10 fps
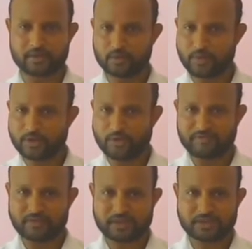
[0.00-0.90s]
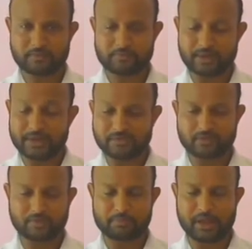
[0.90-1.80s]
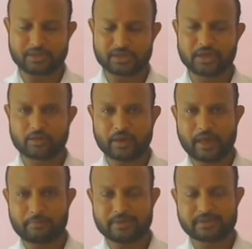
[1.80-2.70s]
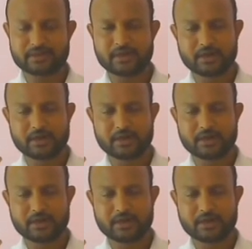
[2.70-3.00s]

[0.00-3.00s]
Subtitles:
When you have touched the leaves of the plant, what happens?